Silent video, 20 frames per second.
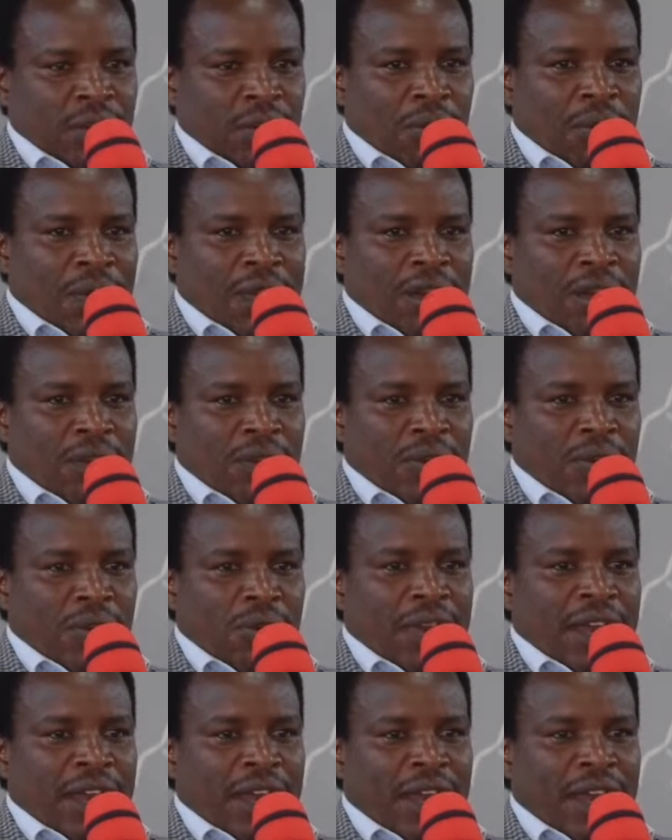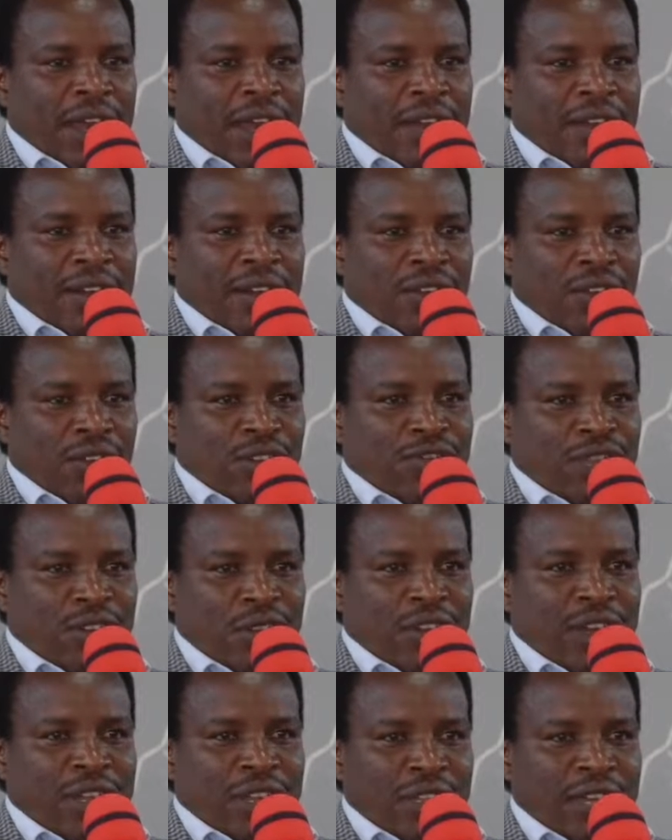when we are not
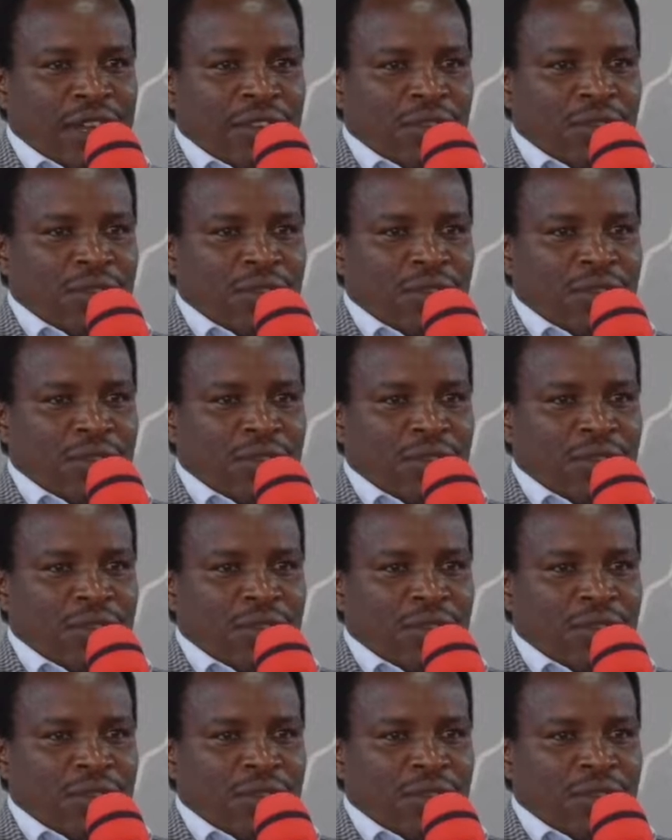following the